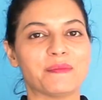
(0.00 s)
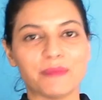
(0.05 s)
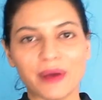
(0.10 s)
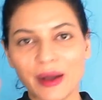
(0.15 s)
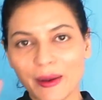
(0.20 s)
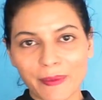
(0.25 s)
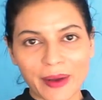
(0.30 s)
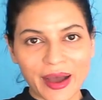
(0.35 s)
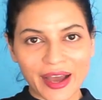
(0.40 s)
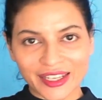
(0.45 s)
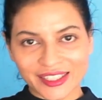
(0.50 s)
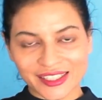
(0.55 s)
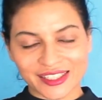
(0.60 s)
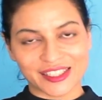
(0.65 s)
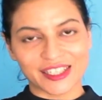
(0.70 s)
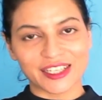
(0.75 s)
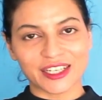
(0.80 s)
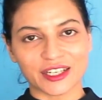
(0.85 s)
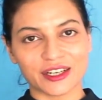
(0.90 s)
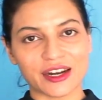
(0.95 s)
Bye bye,
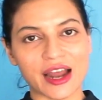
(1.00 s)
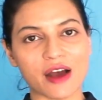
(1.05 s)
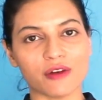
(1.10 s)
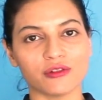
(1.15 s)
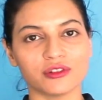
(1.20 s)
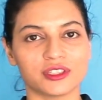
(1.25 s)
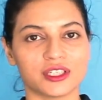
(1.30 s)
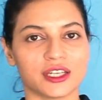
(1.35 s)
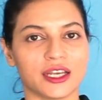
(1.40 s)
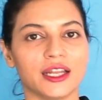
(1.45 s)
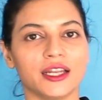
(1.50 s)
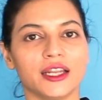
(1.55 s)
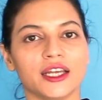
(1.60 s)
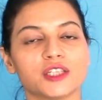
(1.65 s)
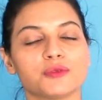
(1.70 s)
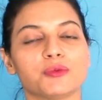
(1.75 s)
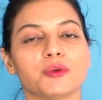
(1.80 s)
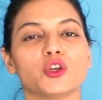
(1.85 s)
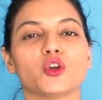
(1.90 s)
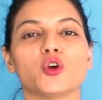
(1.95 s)
stick around and
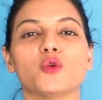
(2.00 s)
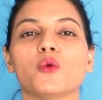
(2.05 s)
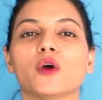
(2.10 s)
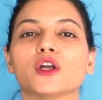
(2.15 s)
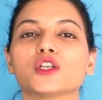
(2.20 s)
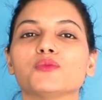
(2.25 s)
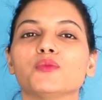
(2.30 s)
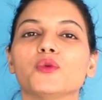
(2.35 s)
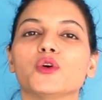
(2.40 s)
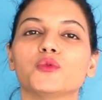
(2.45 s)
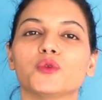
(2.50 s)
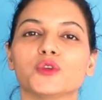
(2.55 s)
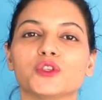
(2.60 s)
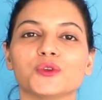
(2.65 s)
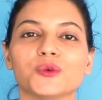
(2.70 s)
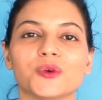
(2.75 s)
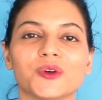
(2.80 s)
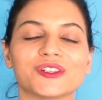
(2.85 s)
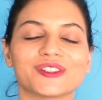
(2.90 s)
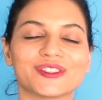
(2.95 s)
let me know what more would
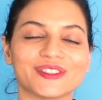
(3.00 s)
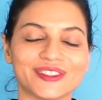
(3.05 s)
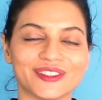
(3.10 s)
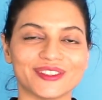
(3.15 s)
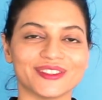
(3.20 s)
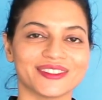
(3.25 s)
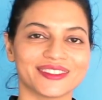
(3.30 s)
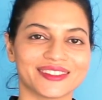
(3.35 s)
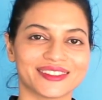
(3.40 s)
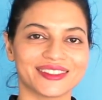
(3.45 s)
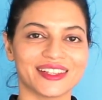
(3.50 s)
you want to know.